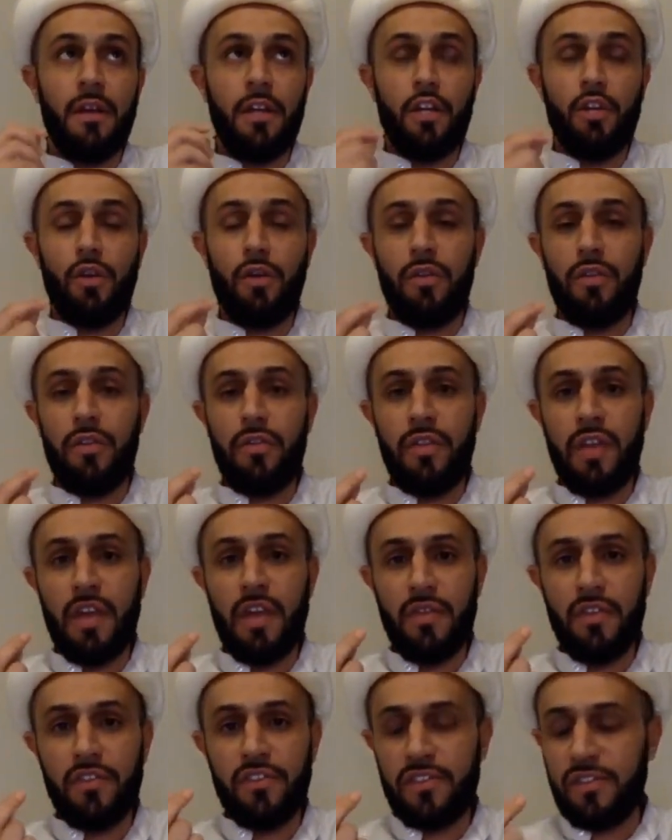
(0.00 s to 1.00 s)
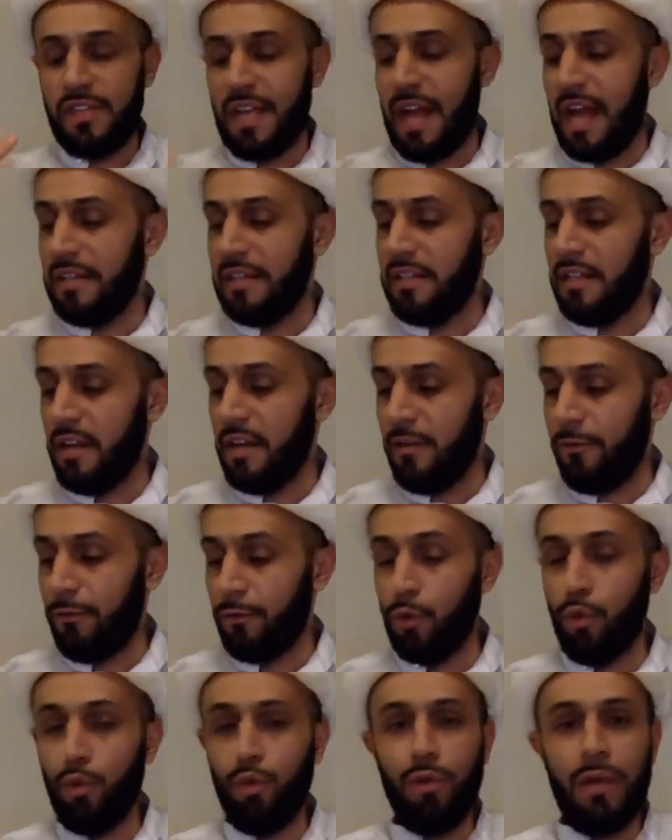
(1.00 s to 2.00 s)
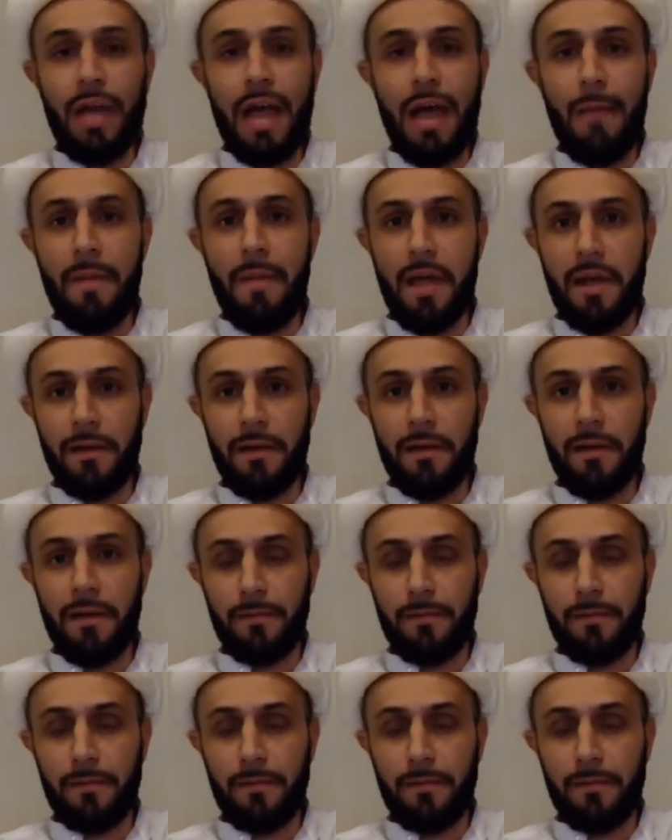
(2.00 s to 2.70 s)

you know, and this is the idea of tulul amal.